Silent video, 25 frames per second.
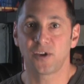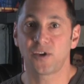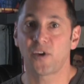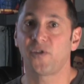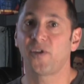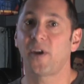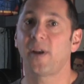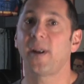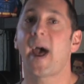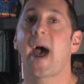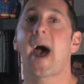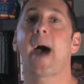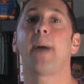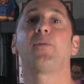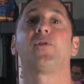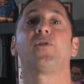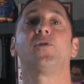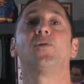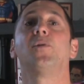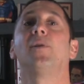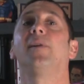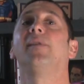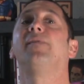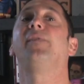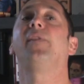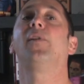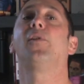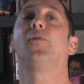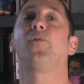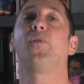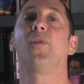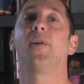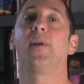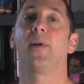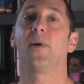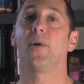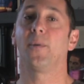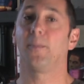And she said, absolutely, feel
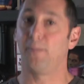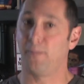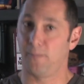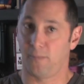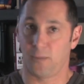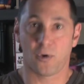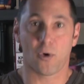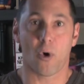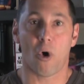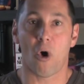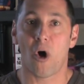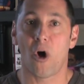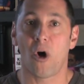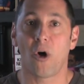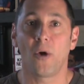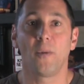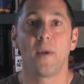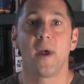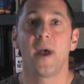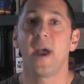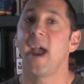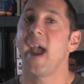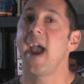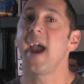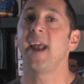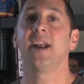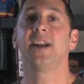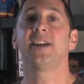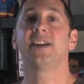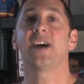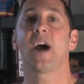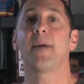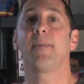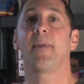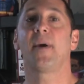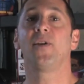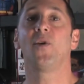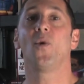free to call
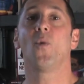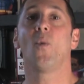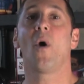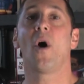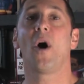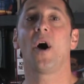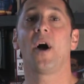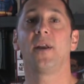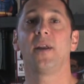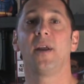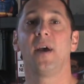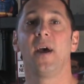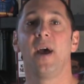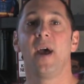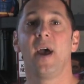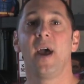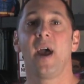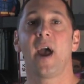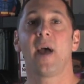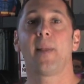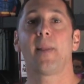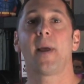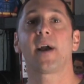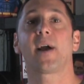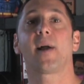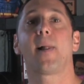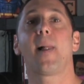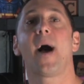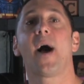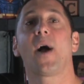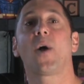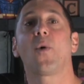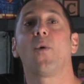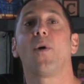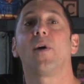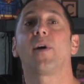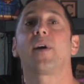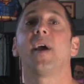anytime that you want. And like
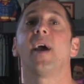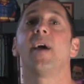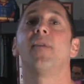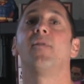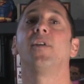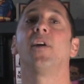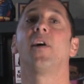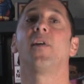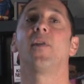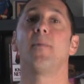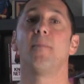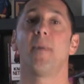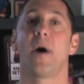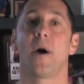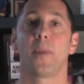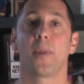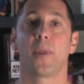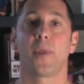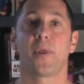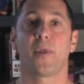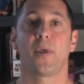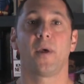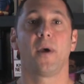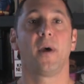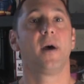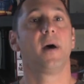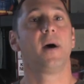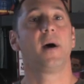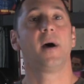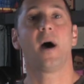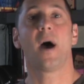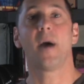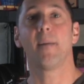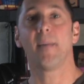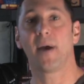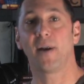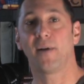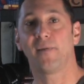clockwork, every other month,
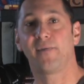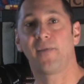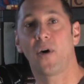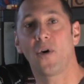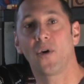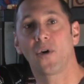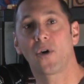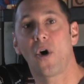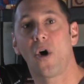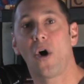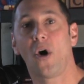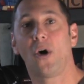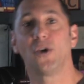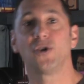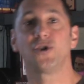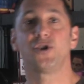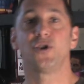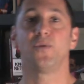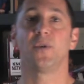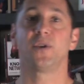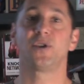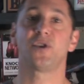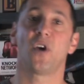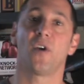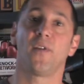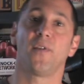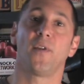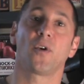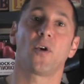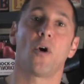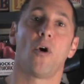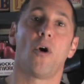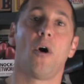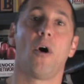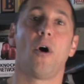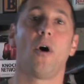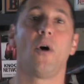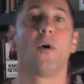I made a phone call, she returned the
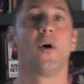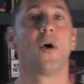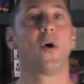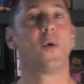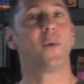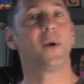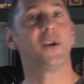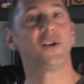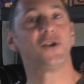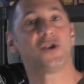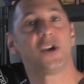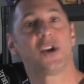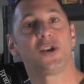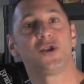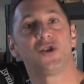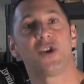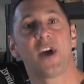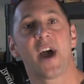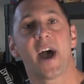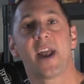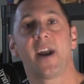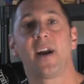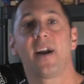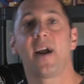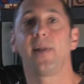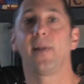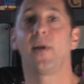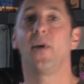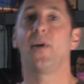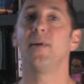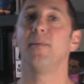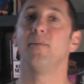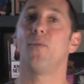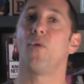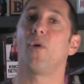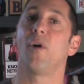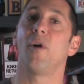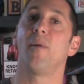call, we chit-chatted, I
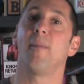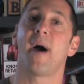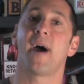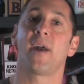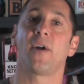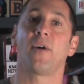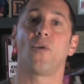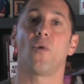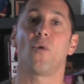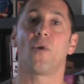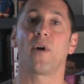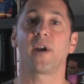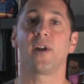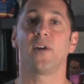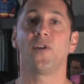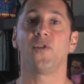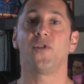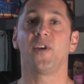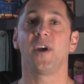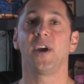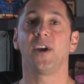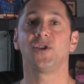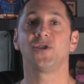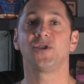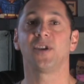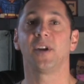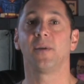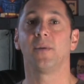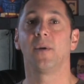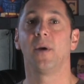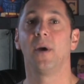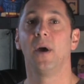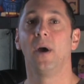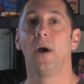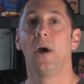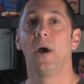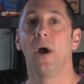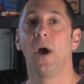learned more about her organization.